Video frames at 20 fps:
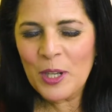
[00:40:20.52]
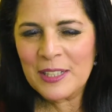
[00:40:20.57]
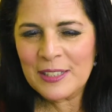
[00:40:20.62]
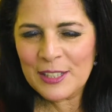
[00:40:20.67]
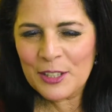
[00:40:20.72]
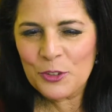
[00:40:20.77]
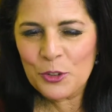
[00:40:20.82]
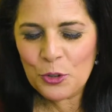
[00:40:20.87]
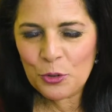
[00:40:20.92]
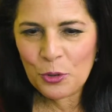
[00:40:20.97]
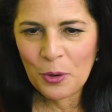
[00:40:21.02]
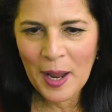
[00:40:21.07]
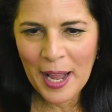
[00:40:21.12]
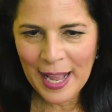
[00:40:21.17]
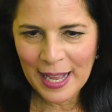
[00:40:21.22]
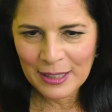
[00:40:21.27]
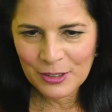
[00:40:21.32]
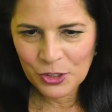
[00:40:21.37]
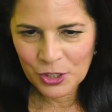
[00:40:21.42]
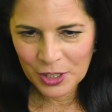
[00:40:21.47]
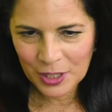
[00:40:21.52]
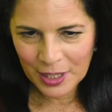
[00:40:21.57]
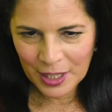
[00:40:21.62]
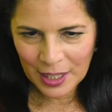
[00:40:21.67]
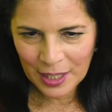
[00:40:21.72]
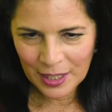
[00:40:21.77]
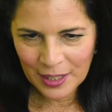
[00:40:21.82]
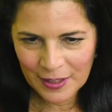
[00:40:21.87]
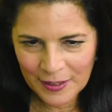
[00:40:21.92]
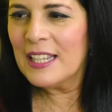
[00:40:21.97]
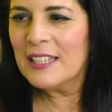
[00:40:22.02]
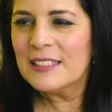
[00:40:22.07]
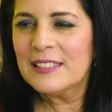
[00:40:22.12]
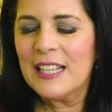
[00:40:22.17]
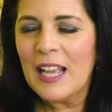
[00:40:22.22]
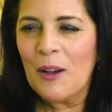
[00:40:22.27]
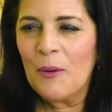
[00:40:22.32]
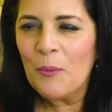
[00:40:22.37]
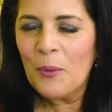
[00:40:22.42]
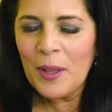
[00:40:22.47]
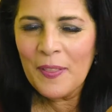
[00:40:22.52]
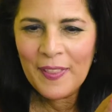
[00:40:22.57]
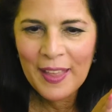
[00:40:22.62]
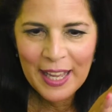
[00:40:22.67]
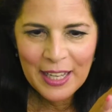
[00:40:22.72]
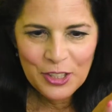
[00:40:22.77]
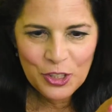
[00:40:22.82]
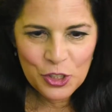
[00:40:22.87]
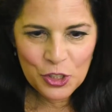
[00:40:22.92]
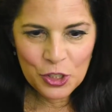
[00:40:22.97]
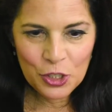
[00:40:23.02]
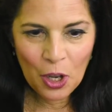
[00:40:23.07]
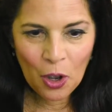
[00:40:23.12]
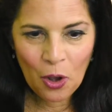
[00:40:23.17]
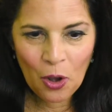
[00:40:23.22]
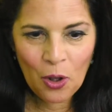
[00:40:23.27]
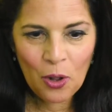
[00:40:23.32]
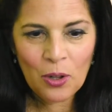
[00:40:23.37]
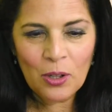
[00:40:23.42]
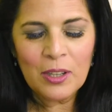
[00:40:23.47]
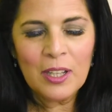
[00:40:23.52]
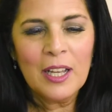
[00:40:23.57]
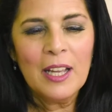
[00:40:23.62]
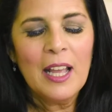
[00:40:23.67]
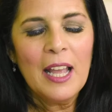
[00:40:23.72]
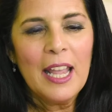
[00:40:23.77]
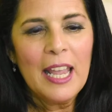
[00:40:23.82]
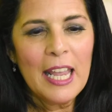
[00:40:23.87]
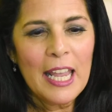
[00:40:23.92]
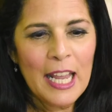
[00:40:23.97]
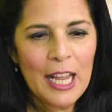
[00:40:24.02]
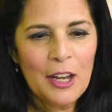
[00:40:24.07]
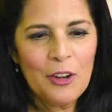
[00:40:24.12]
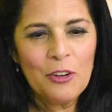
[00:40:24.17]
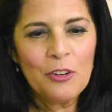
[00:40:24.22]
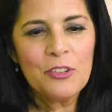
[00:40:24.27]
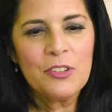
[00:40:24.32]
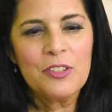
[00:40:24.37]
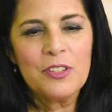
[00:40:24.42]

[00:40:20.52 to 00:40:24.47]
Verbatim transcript: was a tragedy is that when they sold inner